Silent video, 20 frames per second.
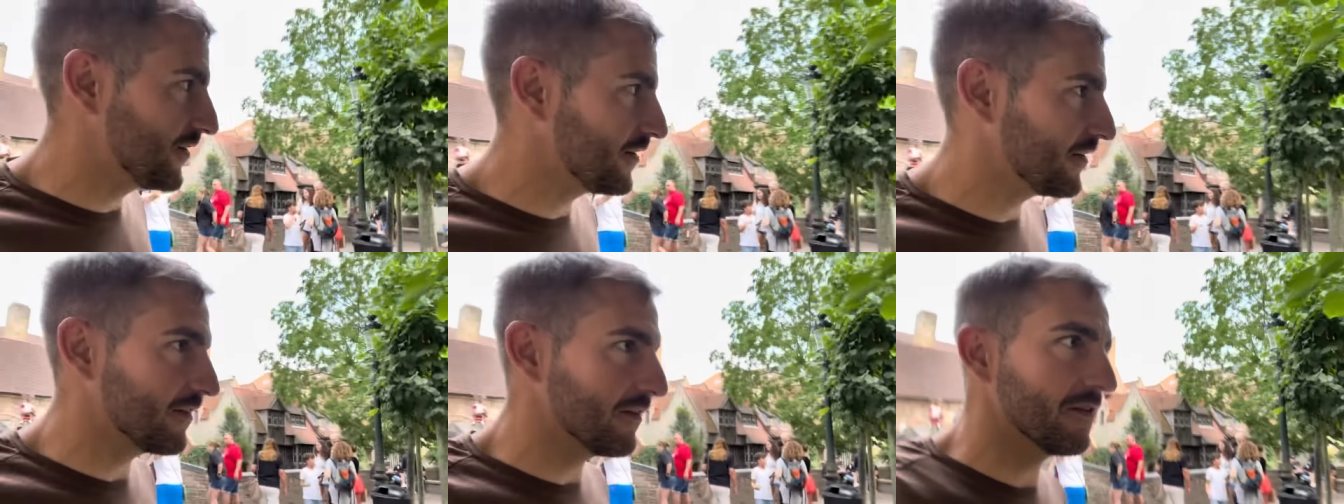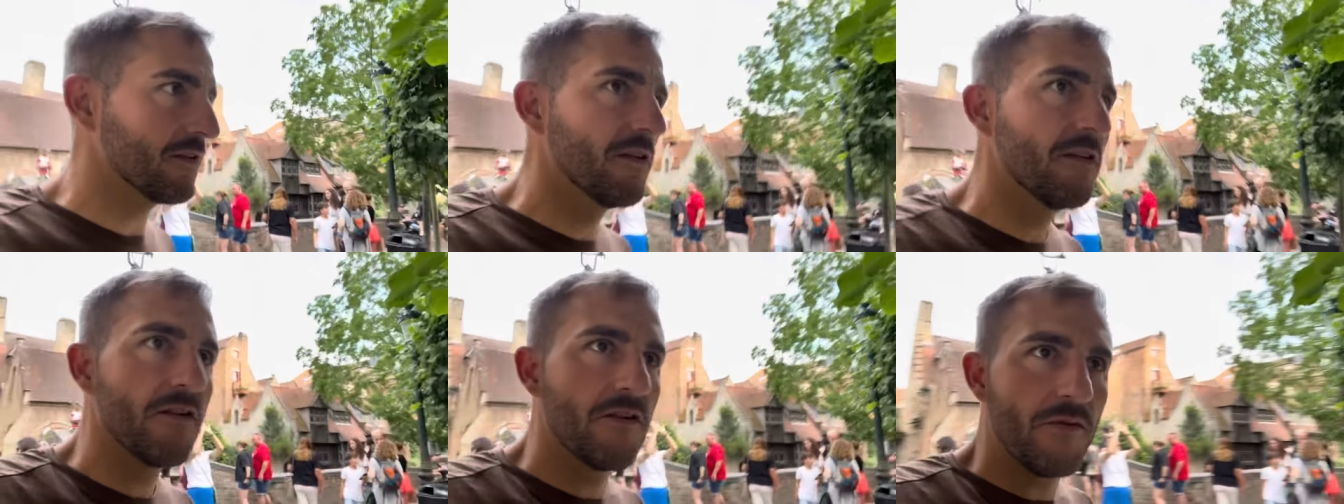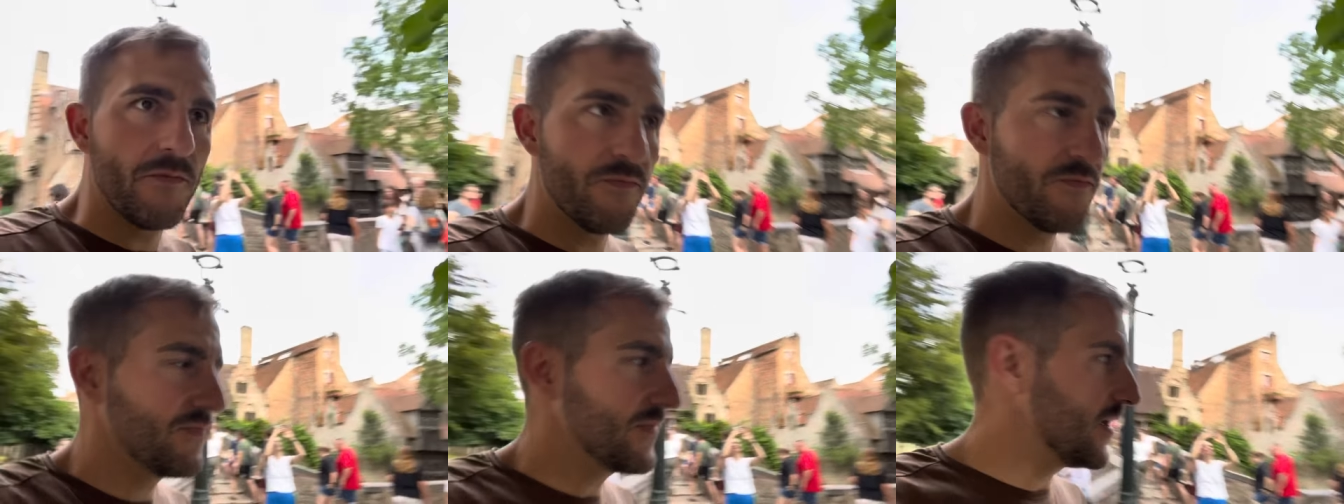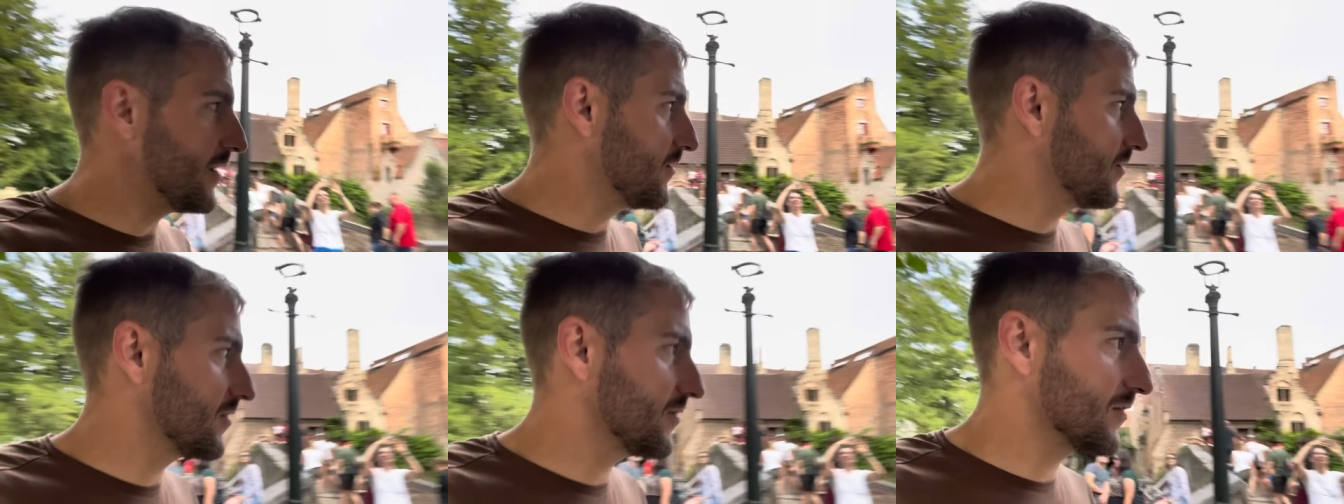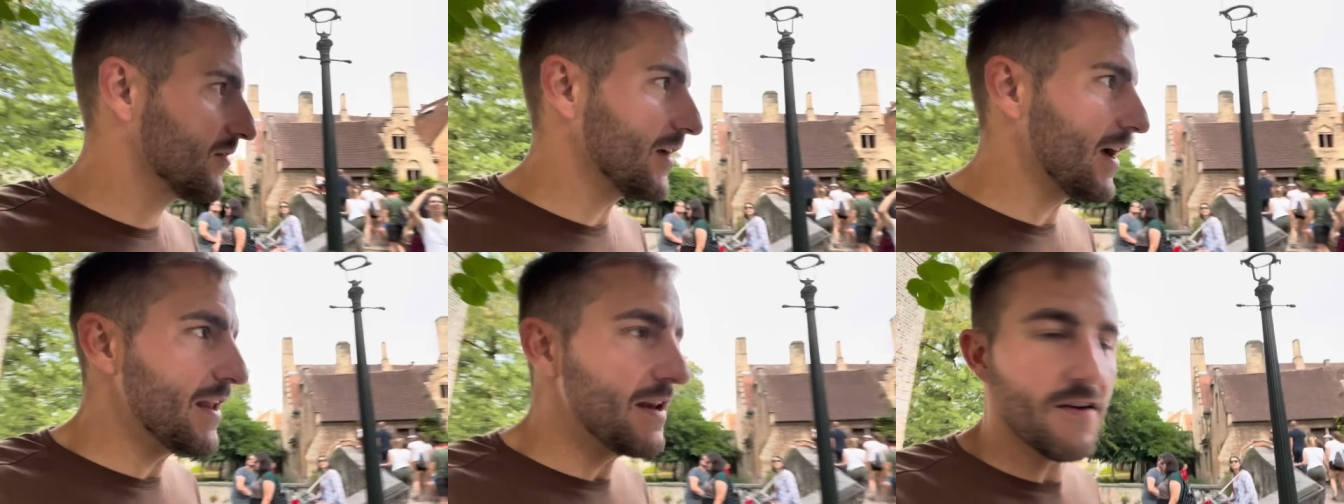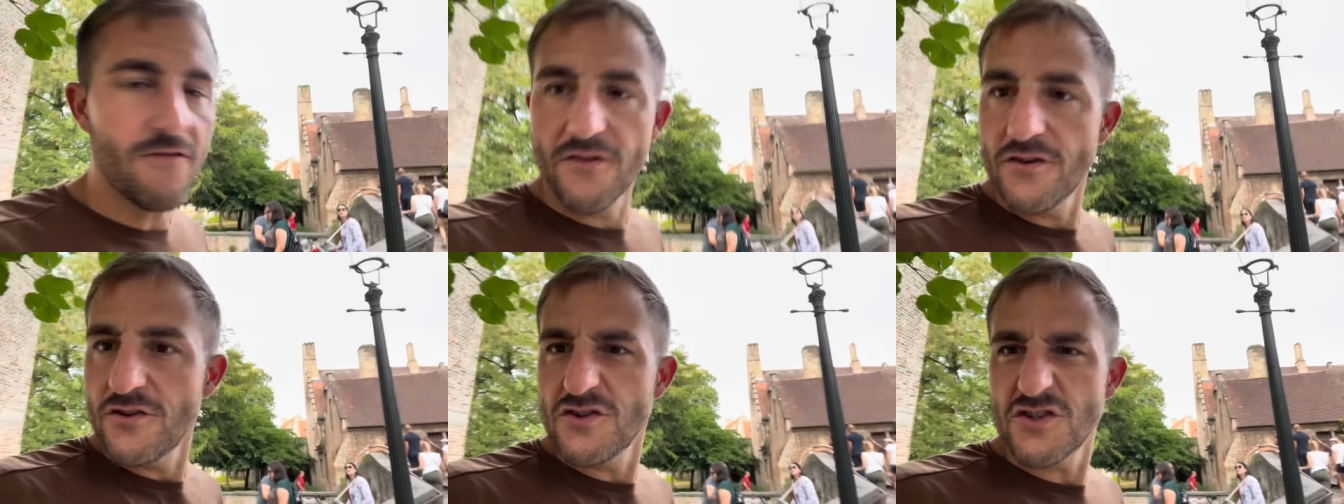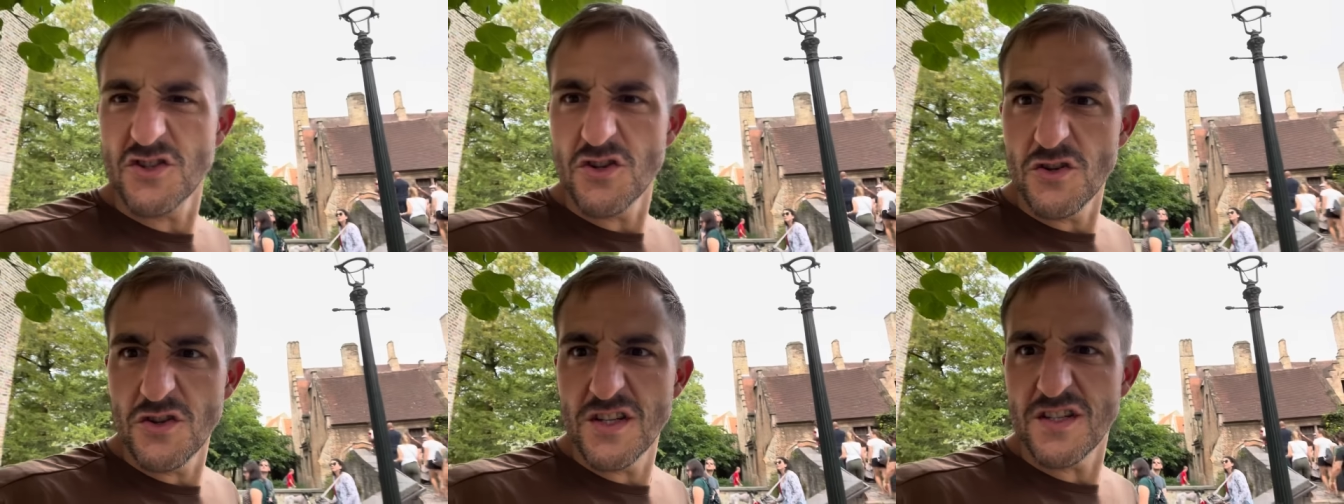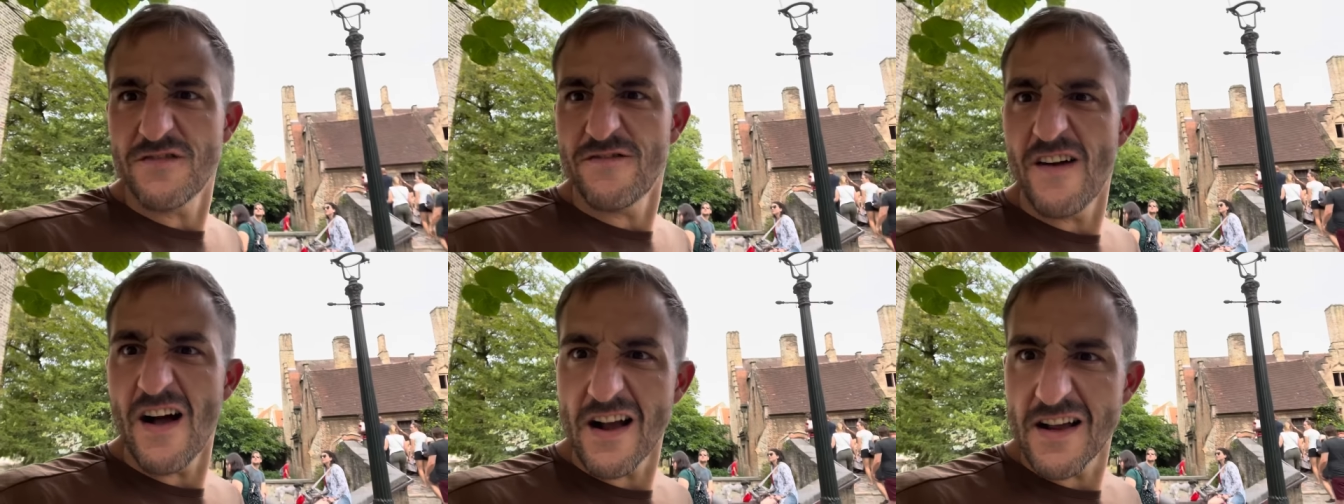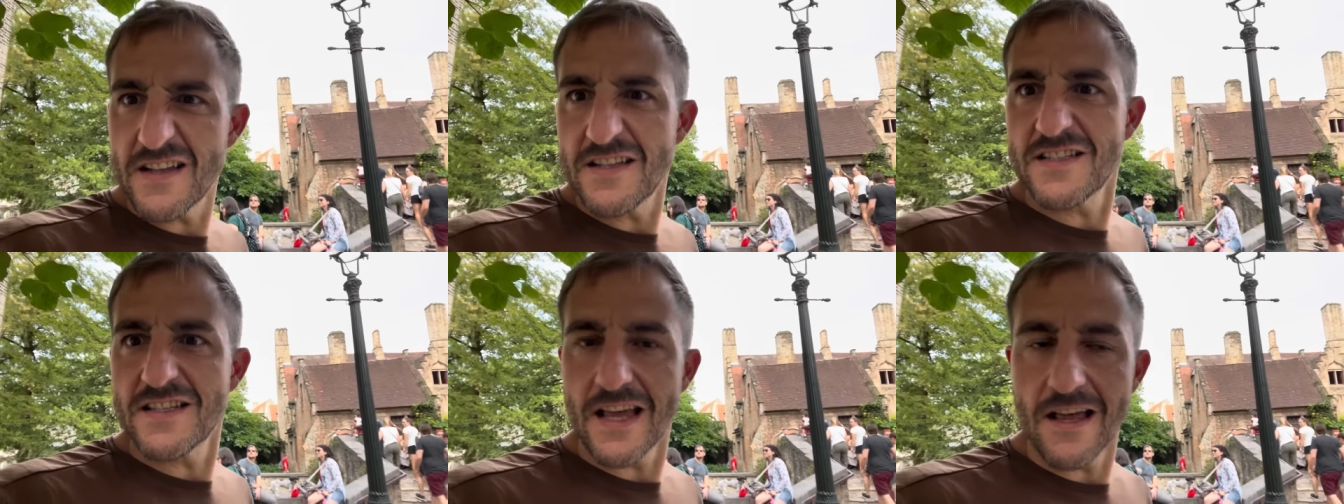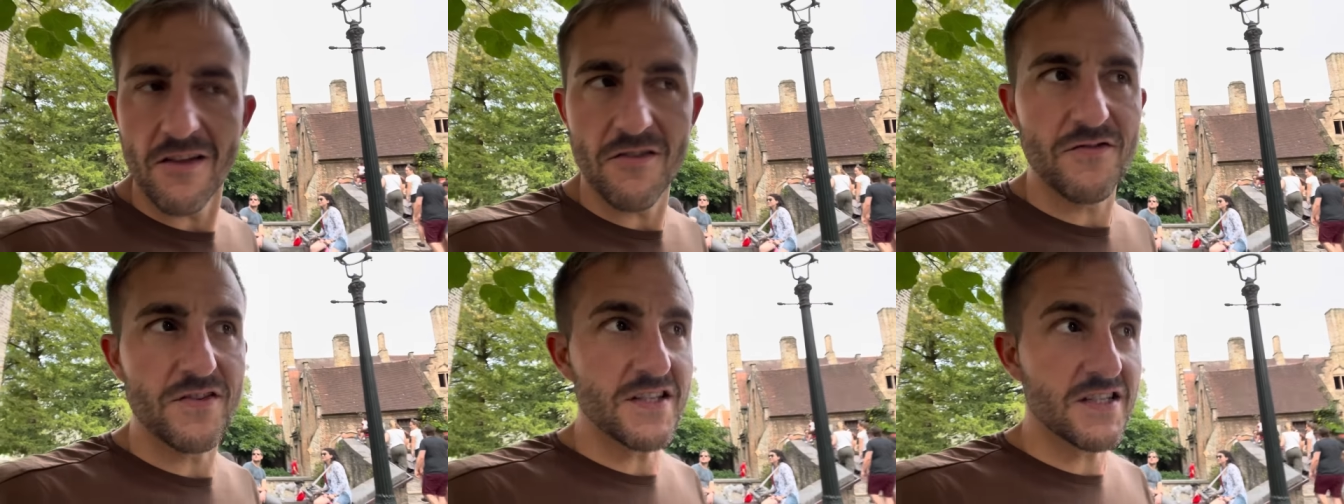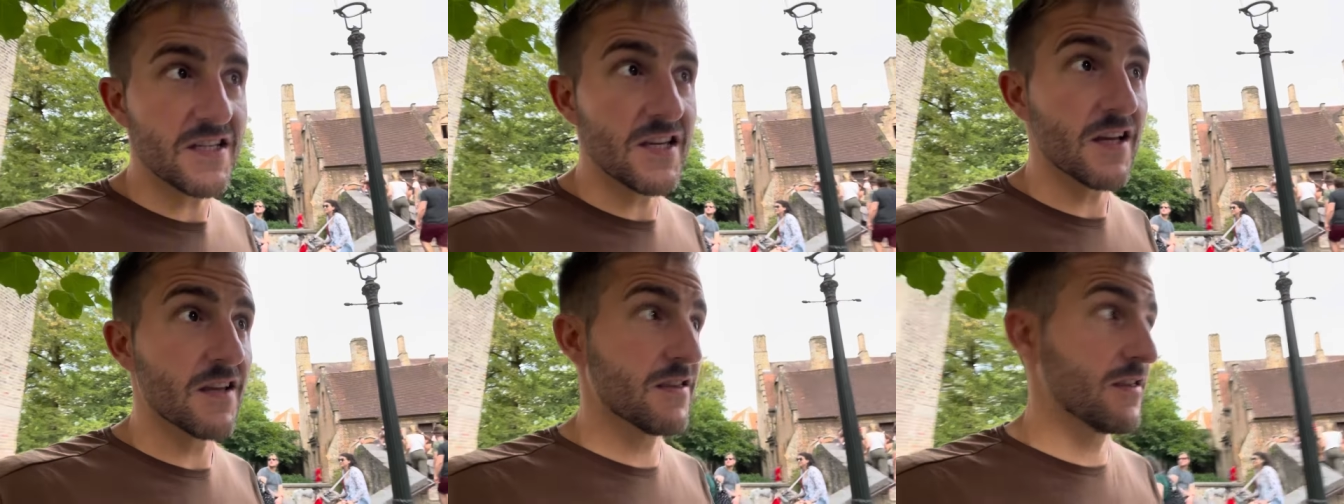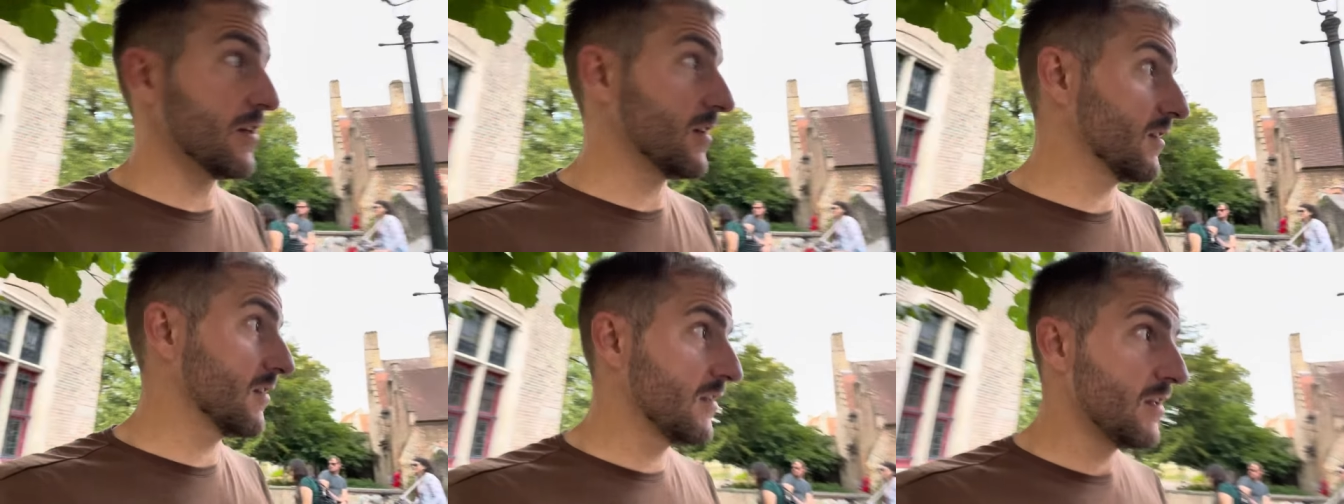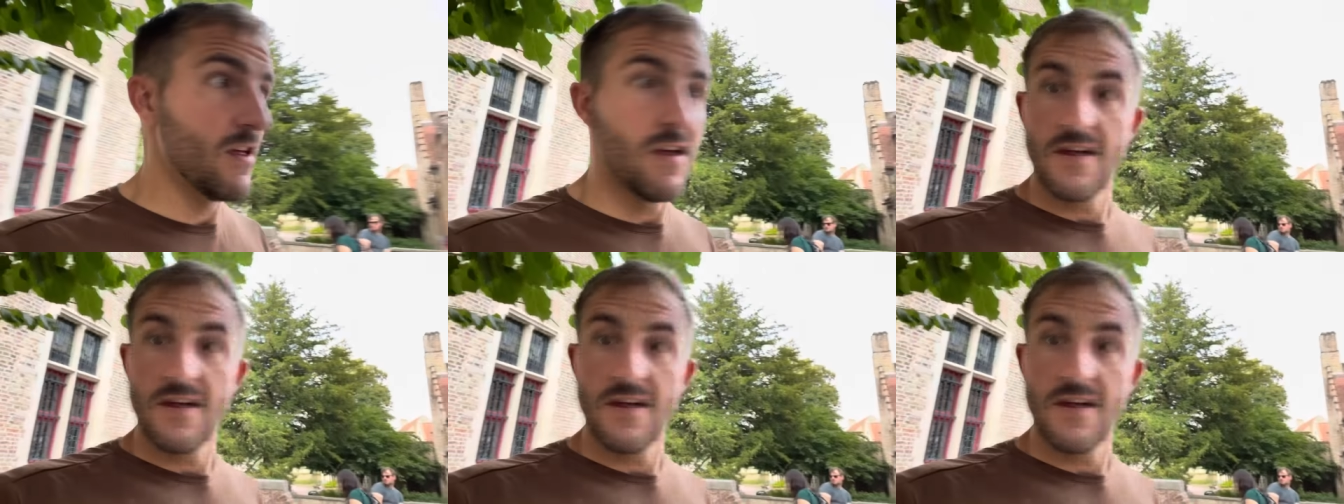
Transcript: uh, I never understood this fucking selfie stick thing.